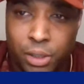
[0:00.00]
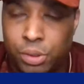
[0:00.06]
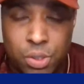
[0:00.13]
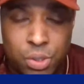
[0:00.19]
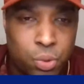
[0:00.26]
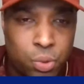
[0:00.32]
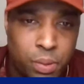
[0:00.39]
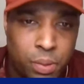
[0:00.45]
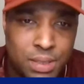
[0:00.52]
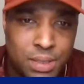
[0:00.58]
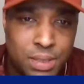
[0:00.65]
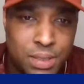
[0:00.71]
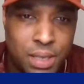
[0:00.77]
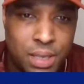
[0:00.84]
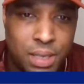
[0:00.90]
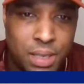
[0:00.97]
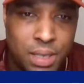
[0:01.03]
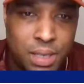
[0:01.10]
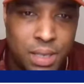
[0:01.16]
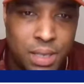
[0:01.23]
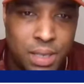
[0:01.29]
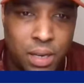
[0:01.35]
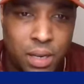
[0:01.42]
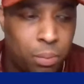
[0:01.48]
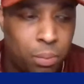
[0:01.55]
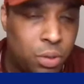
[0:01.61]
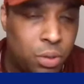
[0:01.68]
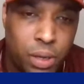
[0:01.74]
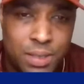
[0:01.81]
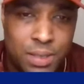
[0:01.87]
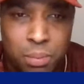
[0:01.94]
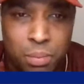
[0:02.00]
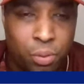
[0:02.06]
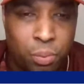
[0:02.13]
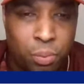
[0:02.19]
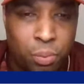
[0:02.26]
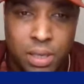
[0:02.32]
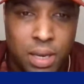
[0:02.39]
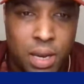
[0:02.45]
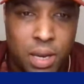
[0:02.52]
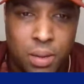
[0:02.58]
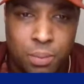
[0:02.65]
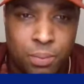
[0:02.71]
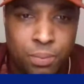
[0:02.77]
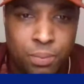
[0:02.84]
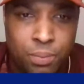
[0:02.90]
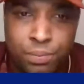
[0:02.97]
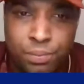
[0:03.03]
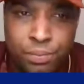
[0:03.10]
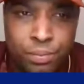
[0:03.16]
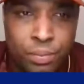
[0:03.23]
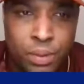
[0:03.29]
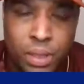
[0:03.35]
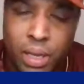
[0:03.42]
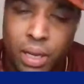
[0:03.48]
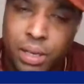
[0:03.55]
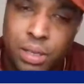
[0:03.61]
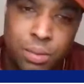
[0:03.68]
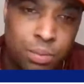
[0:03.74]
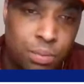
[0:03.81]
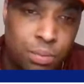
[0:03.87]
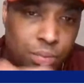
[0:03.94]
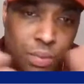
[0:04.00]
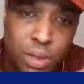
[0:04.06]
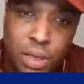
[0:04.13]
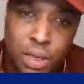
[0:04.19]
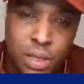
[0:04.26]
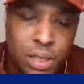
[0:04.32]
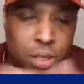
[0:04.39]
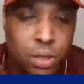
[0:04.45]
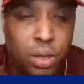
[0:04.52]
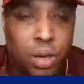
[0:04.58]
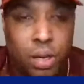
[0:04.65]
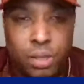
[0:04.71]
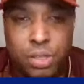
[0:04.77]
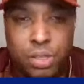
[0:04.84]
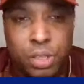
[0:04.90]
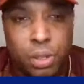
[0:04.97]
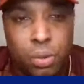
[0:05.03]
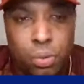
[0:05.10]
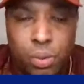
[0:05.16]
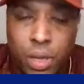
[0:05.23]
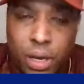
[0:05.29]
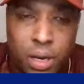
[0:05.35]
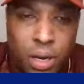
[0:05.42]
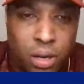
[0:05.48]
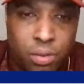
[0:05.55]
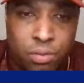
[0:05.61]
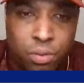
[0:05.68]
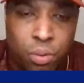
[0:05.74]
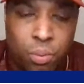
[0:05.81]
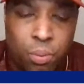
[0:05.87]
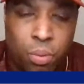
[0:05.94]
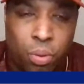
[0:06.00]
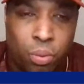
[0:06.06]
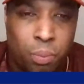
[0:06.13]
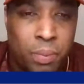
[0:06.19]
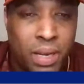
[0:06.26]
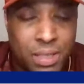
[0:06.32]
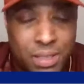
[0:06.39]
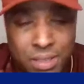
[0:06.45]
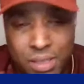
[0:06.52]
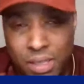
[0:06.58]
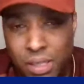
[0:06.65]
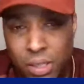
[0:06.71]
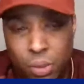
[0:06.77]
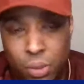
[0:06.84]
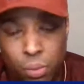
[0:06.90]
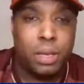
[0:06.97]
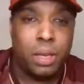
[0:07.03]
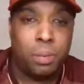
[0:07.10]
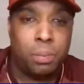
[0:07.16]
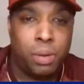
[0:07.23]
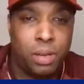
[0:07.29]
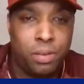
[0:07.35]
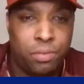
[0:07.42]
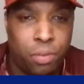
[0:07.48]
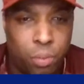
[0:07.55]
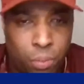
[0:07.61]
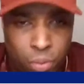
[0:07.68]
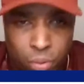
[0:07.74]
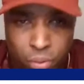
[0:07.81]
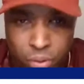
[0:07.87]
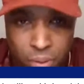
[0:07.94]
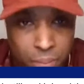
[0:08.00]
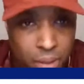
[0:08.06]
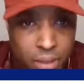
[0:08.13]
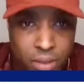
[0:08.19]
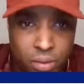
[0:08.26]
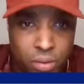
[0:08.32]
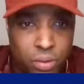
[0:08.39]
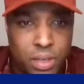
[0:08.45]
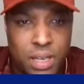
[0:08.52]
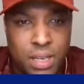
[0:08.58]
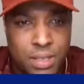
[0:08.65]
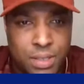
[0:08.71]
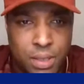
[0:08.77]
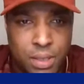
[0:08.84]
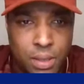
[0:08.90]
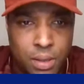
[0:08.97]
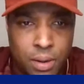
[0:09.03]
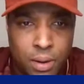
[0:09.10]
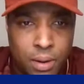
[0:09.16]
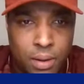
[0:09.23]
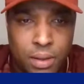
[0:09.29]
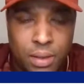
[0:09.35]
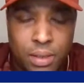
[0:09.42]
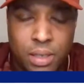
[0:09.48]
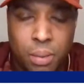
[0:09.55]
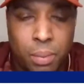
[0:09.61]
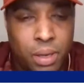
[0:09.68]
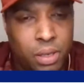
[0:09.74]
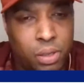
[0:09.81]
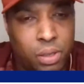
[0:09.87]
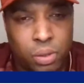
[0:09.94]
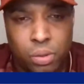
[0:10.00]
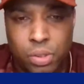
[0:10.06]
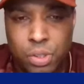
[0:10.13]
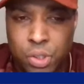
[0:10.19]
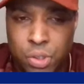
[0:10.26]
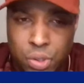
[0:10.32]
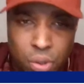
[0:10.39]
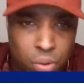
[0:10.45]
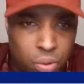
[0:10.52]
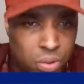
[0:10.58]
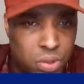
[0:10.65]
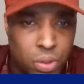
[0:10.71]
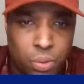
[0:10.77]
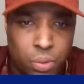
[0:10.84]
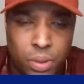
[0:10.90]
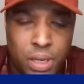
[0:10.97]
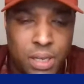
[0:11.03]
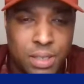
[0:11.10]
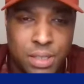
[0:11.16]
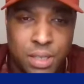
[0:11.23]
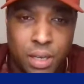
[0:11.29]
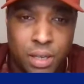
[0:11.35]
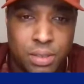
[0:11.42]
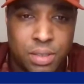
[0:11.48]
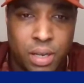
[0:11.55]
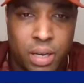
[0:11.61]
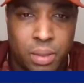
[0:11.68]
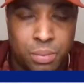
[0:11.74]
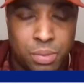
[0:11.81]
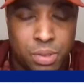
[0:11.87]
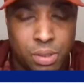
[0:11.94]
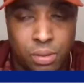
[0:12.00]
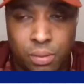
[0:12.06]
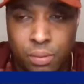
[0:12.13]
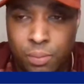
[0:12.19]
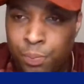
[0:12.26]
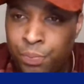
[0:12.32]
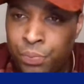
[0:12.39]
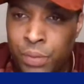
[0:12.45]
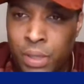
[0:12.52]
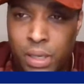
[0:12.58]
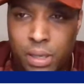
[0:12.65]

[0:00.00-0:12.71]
Like John Stones was playing centre back, but he was playing attacking midfield most of the game. Like you got to salute that kind of football. Man City, the way that they play football, they make it look easy. They make it look so easy at times.